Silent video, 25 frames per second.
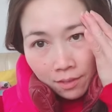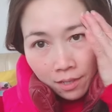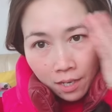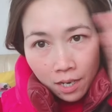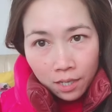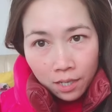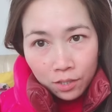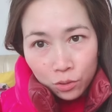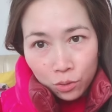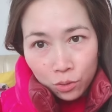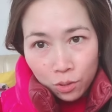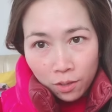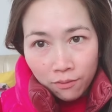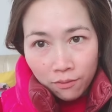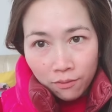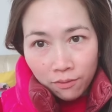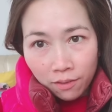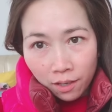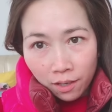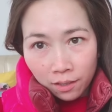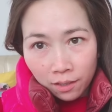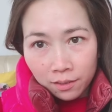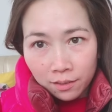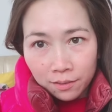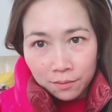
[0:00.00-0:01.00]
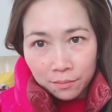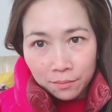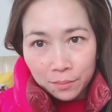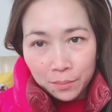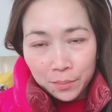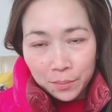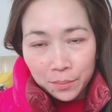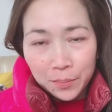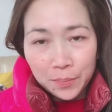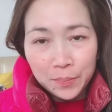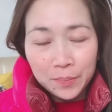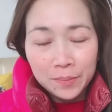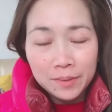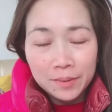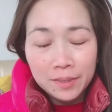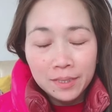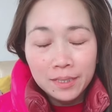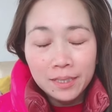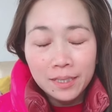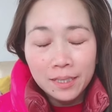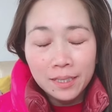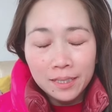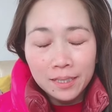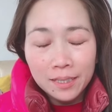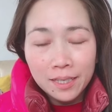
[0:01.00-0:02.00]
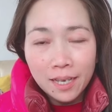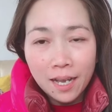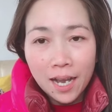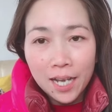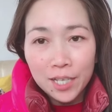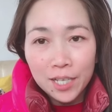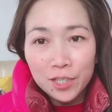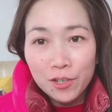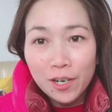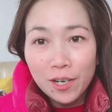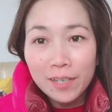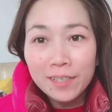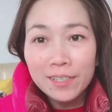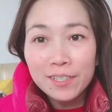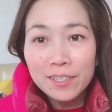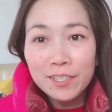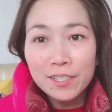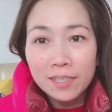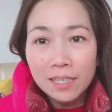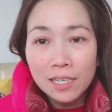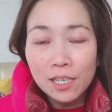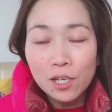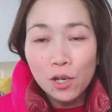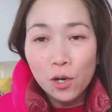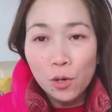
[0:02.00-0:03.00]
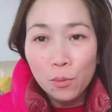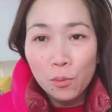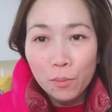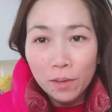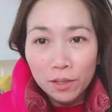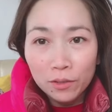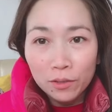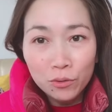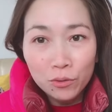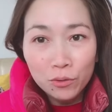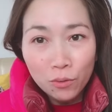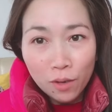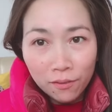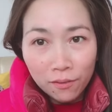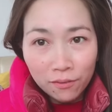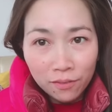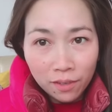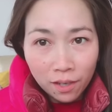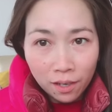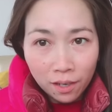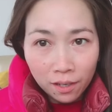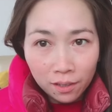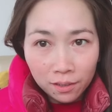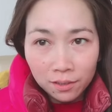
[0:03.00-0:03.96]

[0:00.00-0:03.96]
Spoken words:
do a vlog. Yeah, I'd rather stay home and do a vlog